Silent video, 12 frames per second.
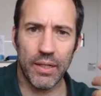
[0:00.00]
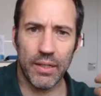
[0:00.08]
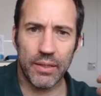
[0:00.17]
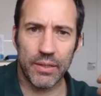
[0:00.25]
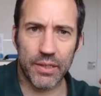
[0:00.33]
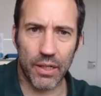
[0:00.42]

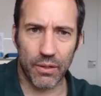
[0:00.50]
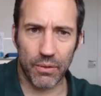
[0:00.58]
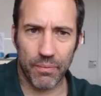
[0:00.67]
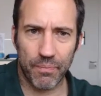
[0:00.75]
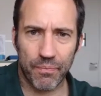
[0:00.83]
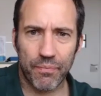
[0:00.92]

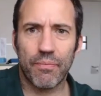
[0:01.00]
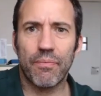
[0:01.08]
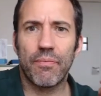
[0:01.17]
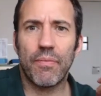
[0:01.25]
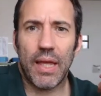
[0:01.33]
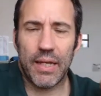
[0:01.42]
So,
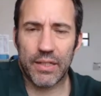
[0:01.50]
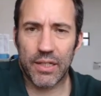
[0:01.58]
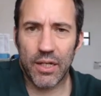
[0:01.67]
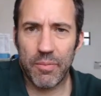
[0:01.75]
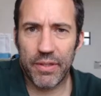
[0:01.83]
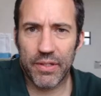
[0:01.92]
it's going
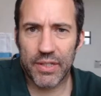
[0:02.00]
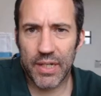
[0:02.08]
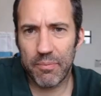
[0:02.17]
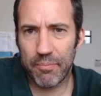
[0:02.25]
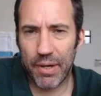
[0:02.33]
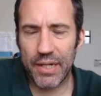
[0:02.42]
to be the
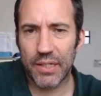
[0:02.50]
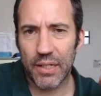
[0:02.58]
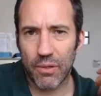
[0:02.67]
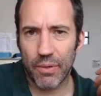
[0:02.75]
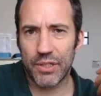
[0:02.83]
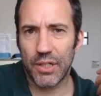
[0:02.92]
same basic
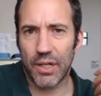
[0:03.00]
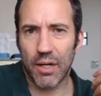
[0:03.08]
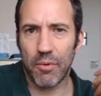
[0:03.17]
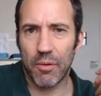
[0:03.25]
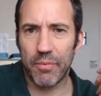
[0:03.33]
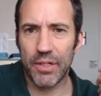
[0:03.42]
question coming
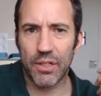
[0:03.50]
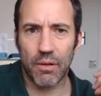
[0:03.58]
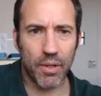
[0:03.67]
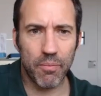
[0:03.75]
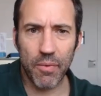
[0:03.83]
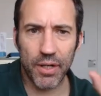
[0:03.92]
up this time.
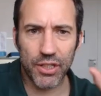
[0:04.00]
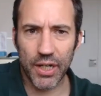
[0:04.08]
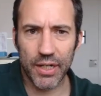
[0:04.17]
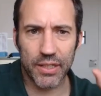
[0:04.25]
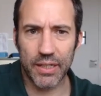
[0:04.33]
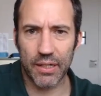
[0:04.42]
They might
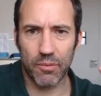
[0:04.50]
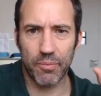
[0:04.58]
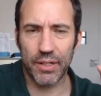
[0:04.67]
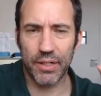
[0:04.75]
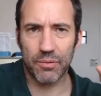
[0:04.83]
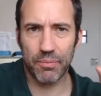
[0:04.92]
change little
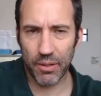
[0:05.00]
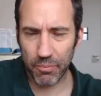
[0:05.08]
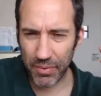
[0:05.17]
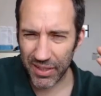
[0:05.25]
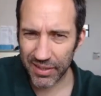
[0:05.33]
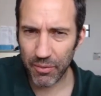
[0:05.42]
bits, but it'll be
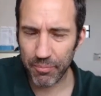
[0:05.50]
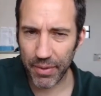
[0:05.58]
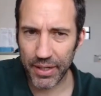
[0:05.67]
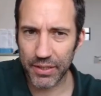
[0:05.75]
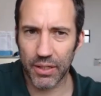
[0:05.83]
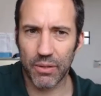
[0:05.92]
the same
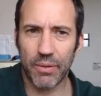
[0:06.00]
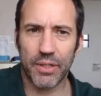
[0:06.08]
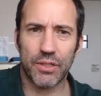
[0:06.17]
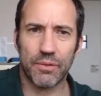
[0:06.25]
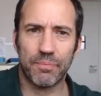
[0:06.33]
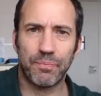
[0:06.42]
basic
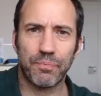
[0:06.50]
question.